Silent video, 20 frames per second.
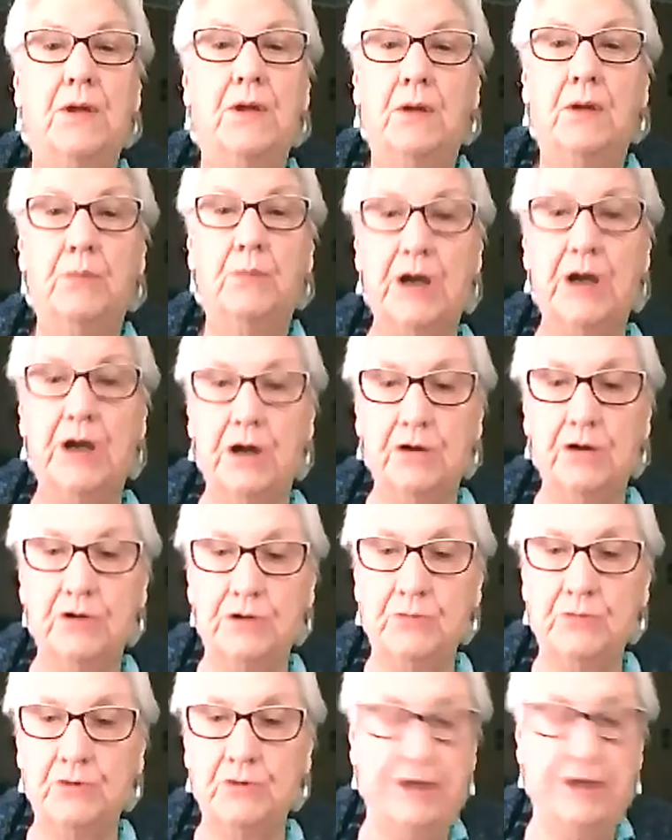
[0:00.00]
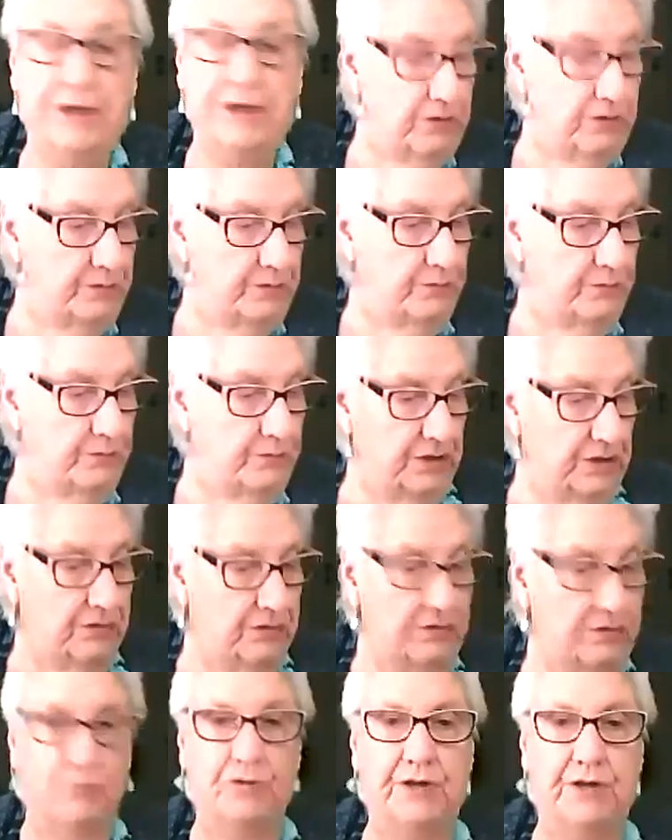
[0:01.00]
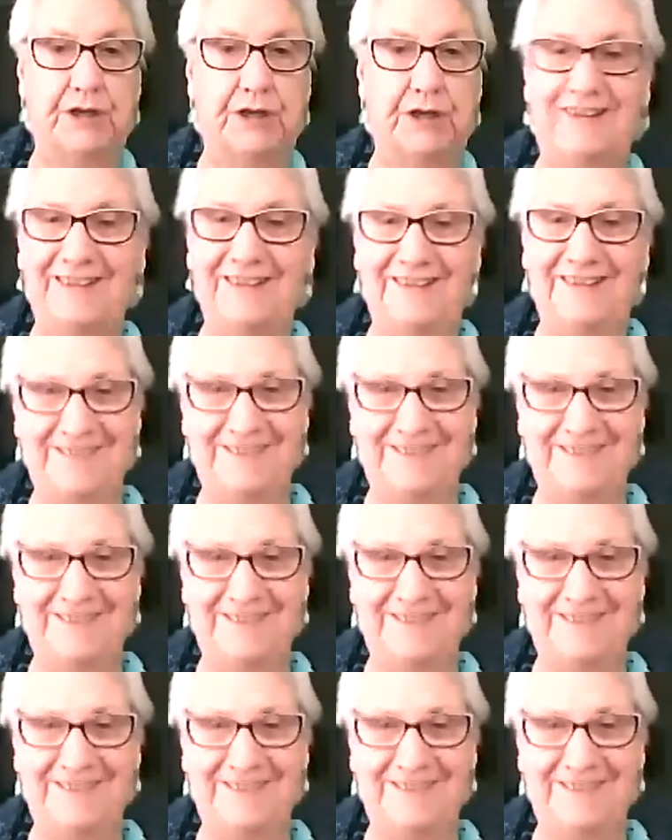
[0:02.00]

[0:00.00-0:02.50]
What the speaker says: Well, good morning, good morning, good morning.